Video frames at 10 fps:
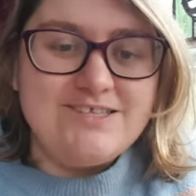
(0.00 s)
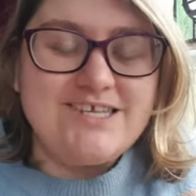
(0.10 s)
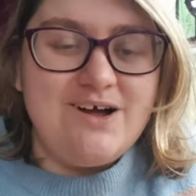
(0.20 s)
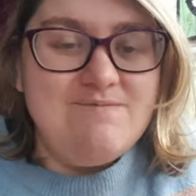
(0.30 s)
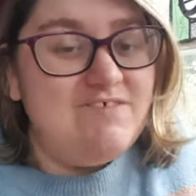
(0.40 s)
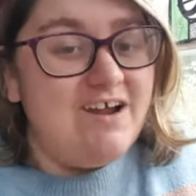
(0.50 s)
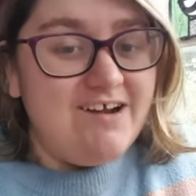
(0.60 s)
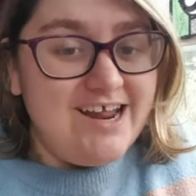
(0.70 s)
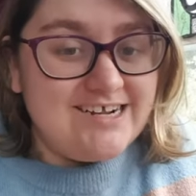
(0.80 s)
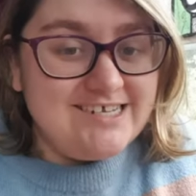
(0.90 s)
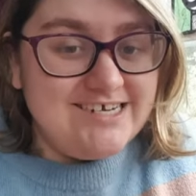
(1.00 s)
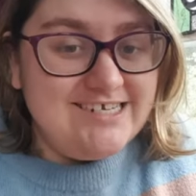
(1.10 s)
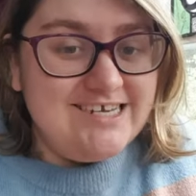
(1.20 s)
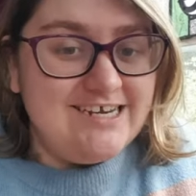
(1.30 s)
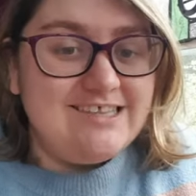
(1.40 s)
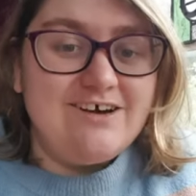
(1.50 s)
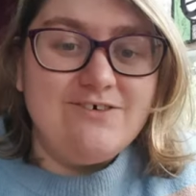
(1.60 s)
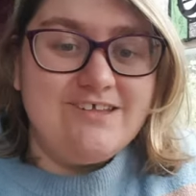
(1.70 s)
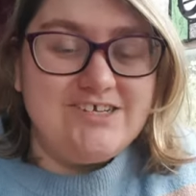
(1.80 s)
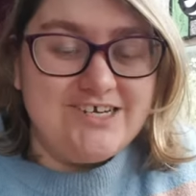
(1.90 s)
So I'm very excited that
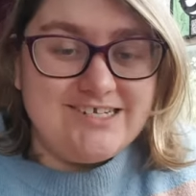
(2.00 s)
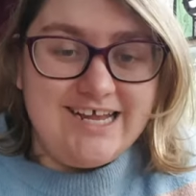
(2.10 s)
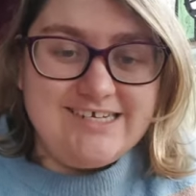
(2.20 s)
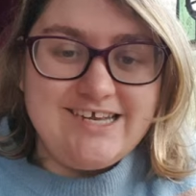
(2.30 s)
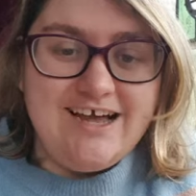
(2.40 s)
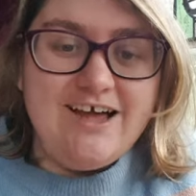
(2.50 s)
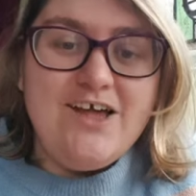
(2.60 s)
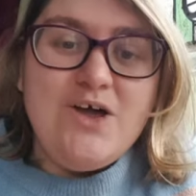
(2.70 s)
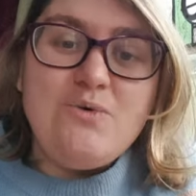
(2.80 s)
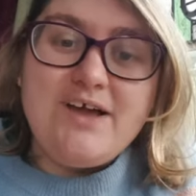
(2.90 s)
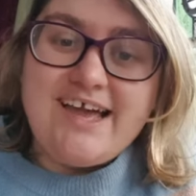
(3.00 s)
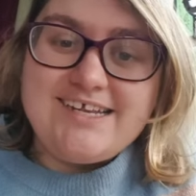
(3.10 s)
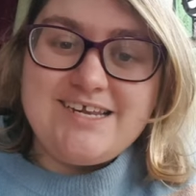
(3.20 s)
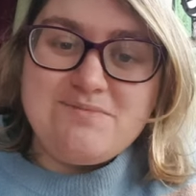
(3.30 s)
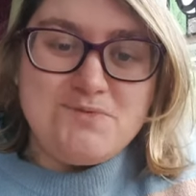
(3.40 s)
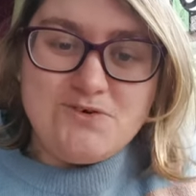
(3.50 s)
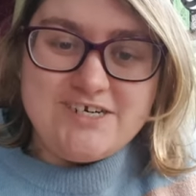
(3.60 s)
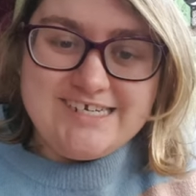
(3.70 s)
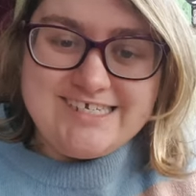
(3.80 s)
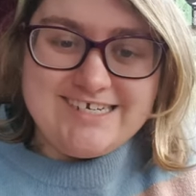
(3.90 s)
all these years later, we're getting more
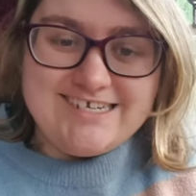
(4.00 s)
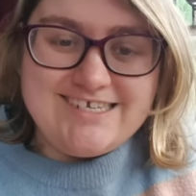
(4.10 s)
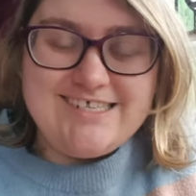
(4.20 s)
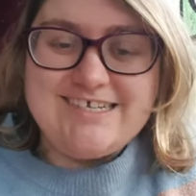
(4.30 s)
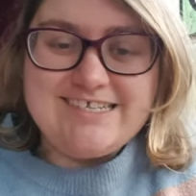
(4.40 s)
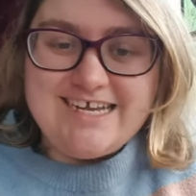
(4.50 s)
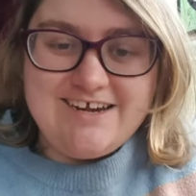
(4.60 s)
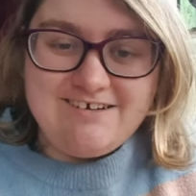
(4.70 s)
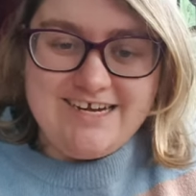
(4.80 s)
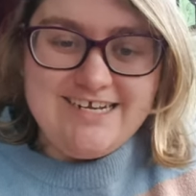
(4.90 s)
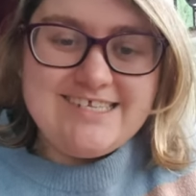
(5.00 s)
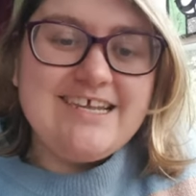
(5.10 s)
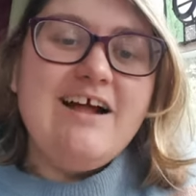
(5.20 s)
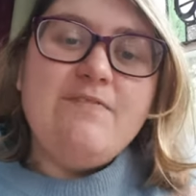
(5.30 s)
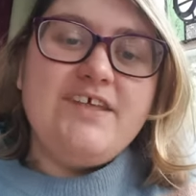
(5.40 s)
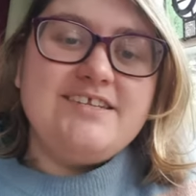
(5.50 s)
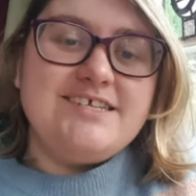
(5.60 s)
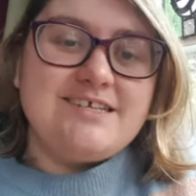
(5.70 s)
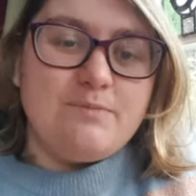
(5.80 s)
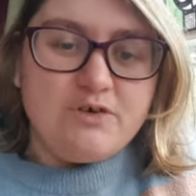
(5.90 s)
additions to the series. This
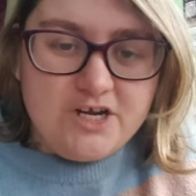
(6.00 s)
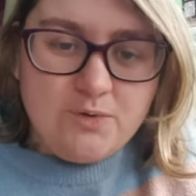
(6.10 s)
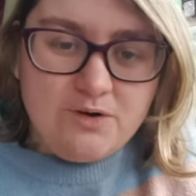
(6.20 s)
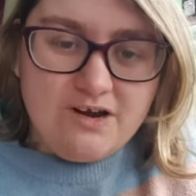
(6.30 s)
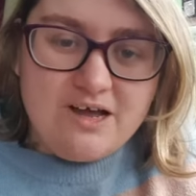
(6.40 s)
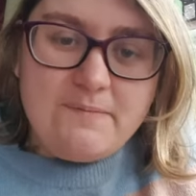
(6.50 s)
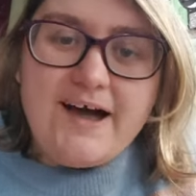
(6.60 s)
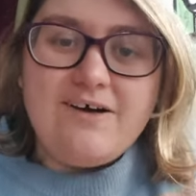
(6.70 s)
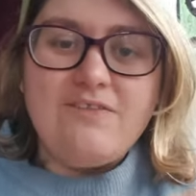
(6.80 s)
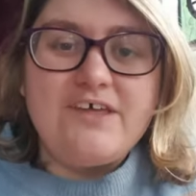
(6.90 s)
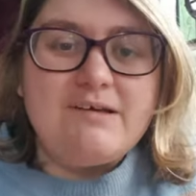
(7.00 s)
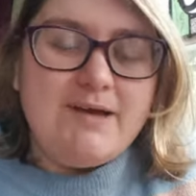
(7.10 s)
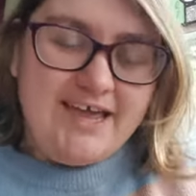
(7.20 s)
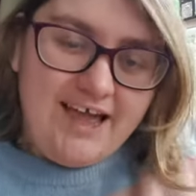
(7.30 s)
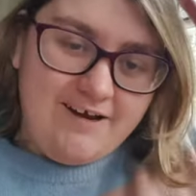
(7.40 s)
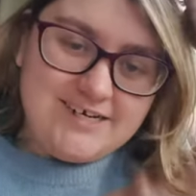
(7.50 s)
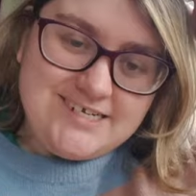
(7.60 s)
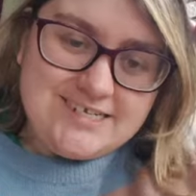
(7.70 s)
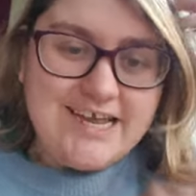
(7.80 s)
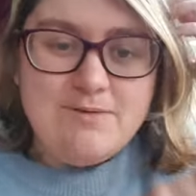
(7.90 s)
is a prequel about the main character
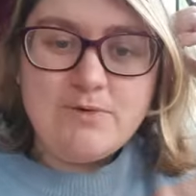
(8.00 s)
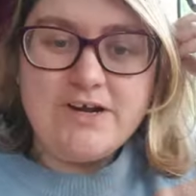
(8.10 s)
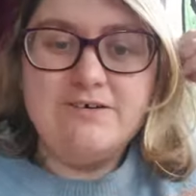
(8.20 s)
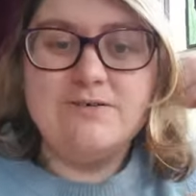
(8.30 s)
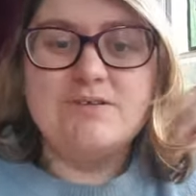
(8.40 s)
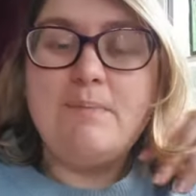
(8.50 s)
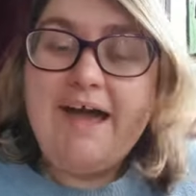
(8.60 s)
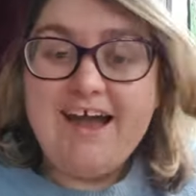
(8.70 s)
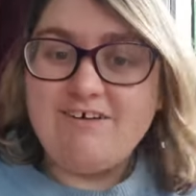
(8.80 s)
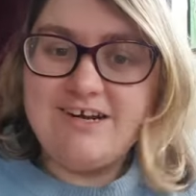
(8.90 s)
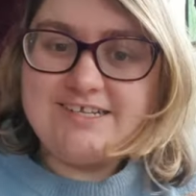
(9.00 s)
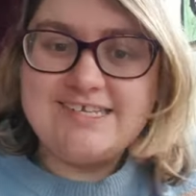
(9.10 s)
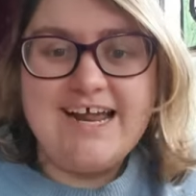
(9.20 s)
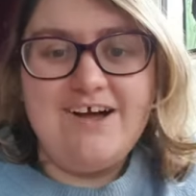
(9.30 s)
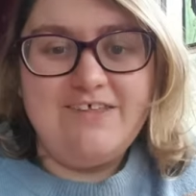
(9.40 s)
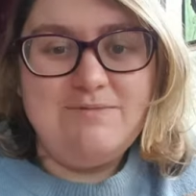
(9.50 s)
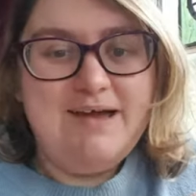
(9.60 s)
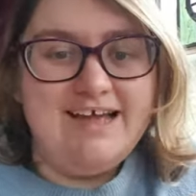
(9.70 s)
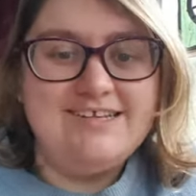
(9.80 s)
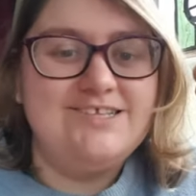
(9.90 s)
Sabriel's parents and how they
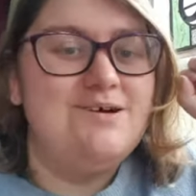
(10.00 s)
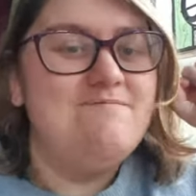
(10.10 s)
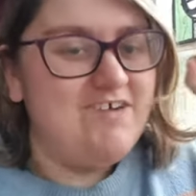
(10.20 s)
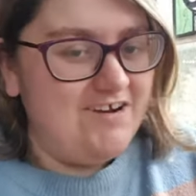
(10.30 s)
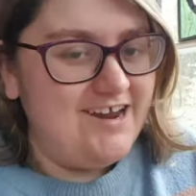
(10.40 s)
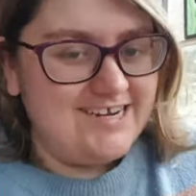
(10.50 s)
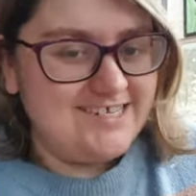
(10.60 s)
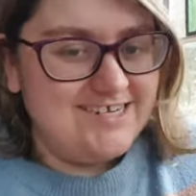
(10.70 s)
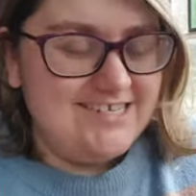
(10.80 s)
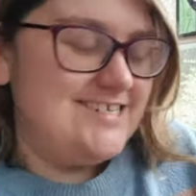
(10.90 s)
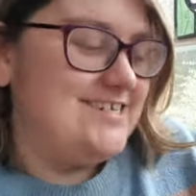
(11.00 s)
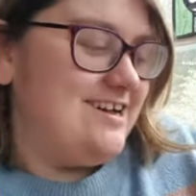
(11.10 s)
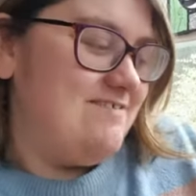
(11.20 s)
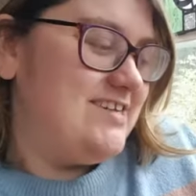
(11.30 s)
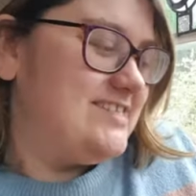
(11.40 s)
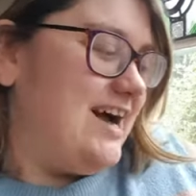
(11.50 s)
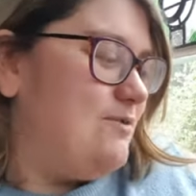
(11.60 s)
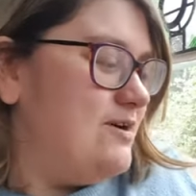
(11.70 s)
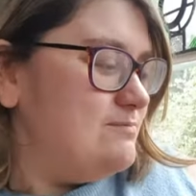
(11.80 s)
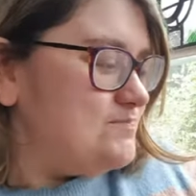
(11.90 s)
met. So I'm very excited to dive into that
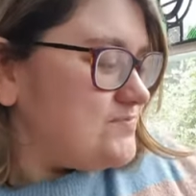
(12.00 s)
one.